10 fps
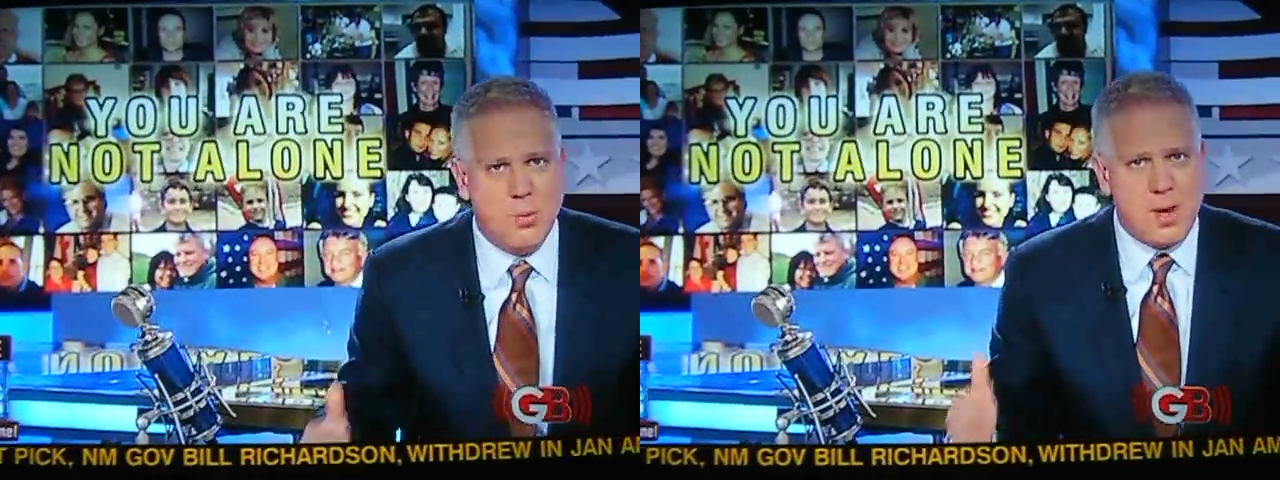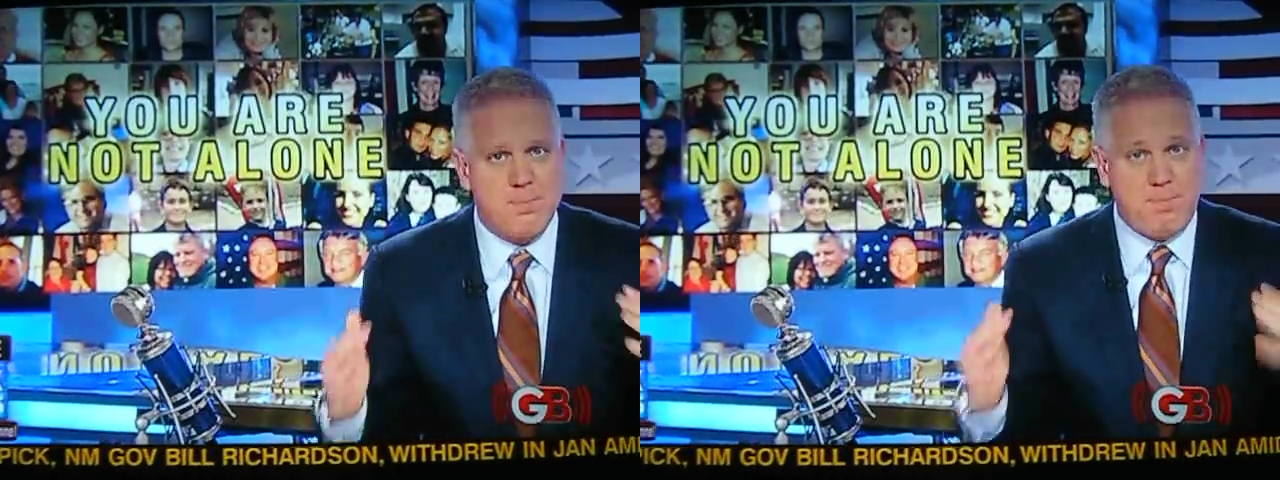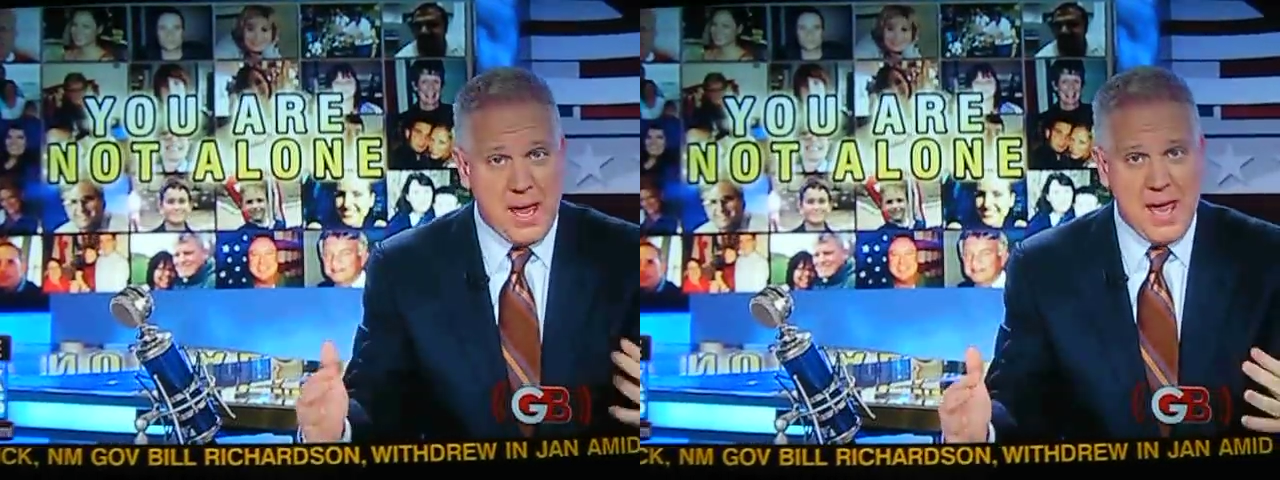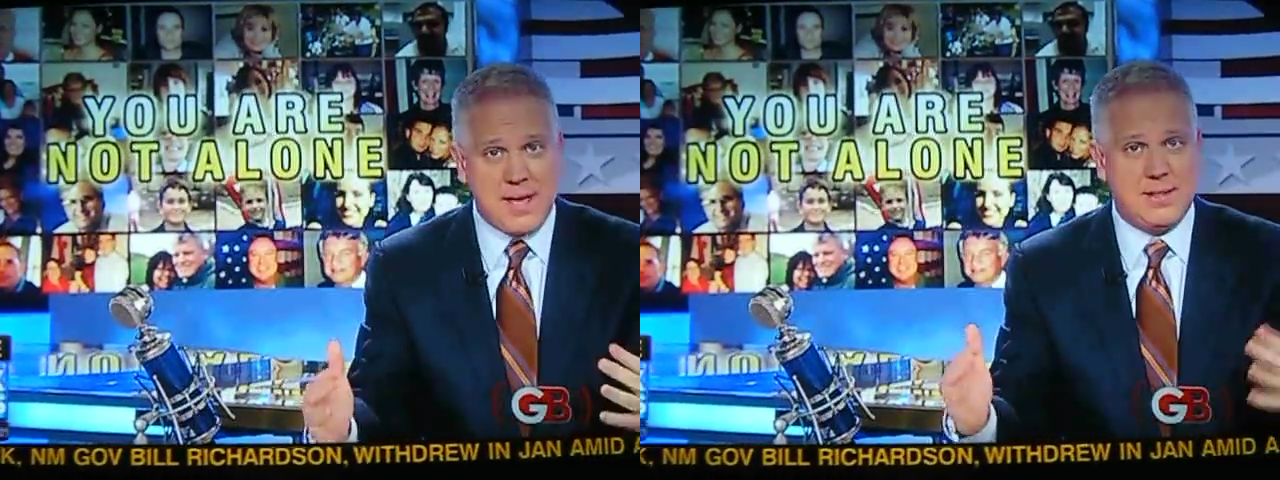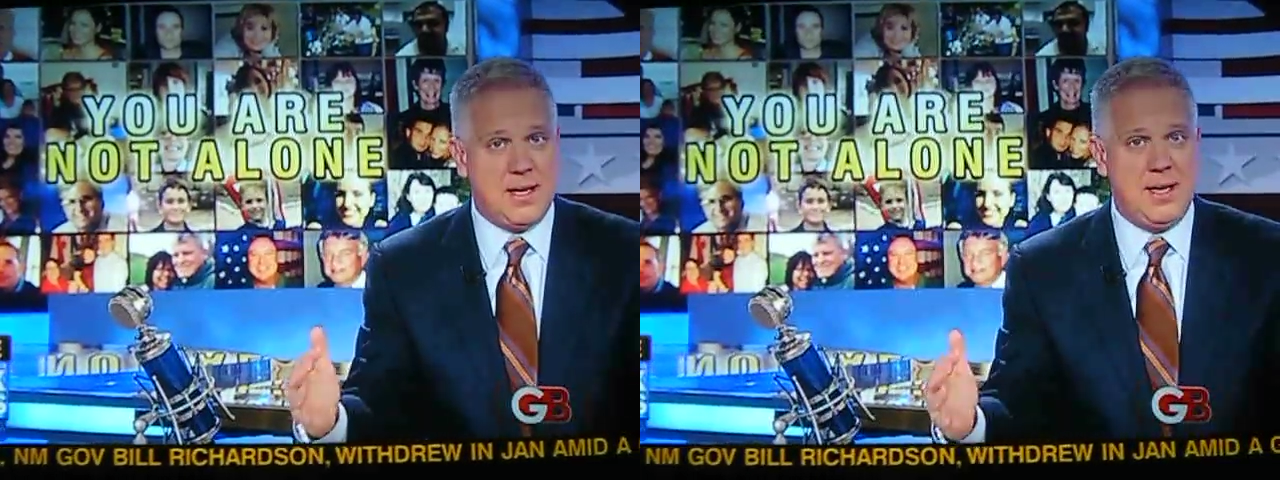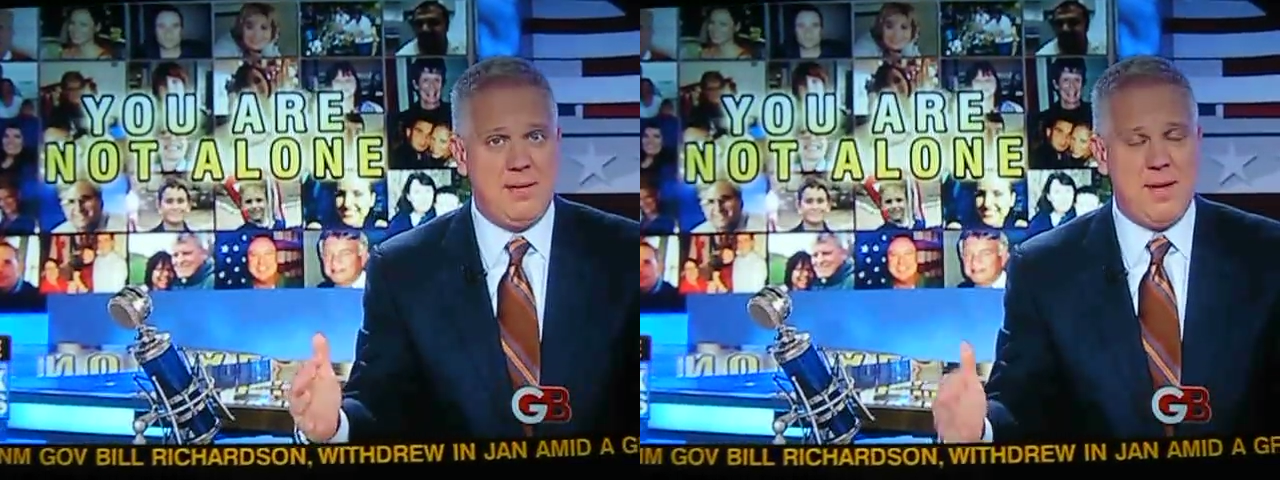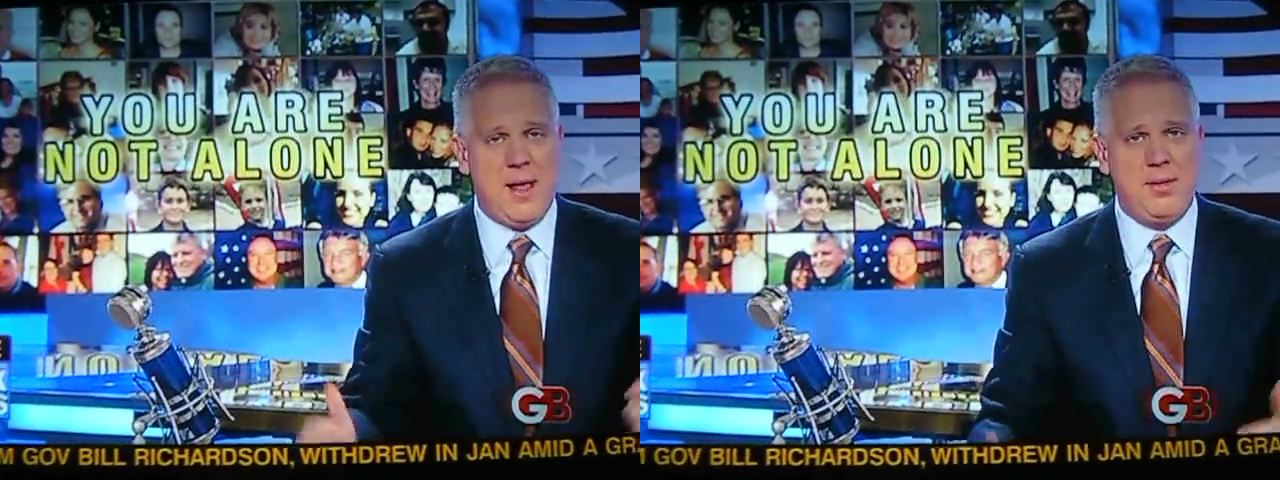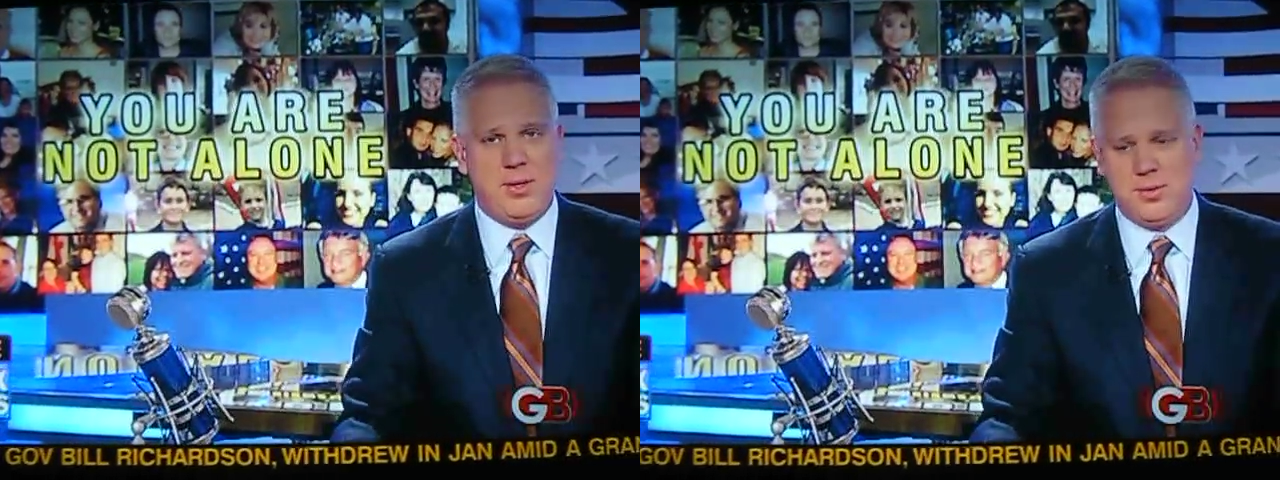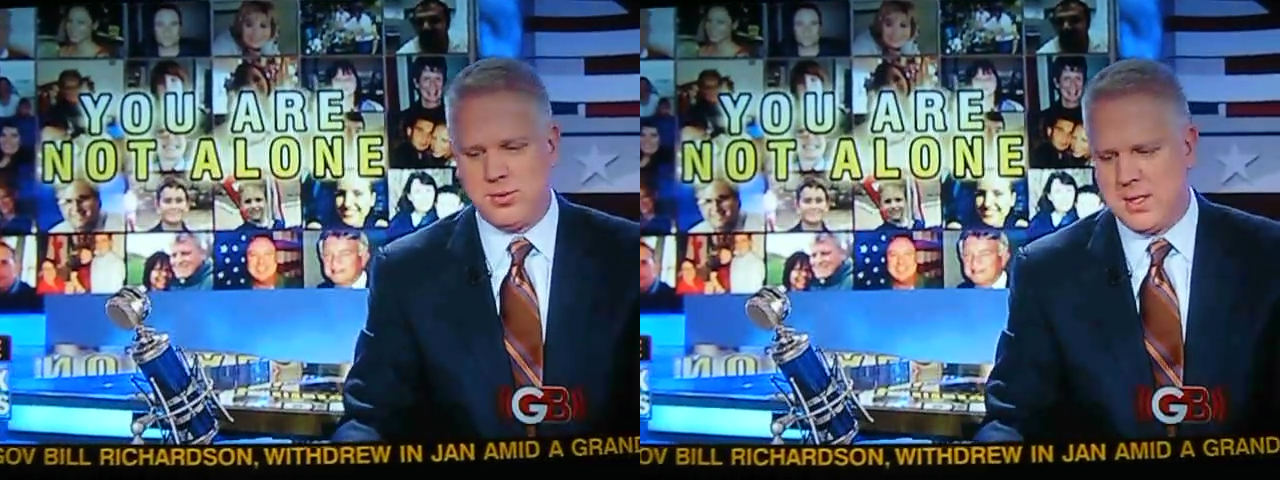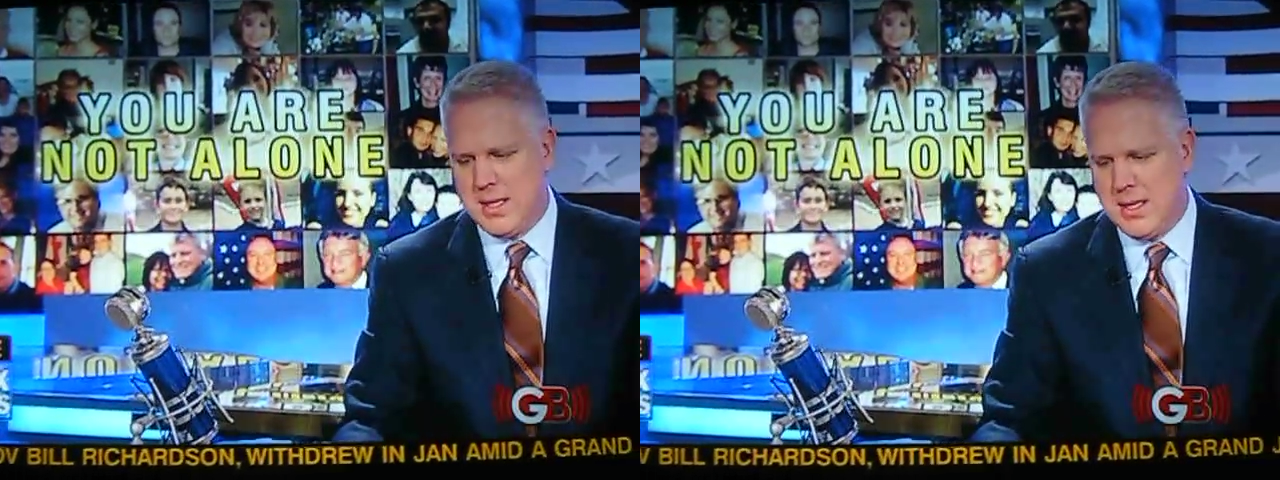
We're not pegged to any values.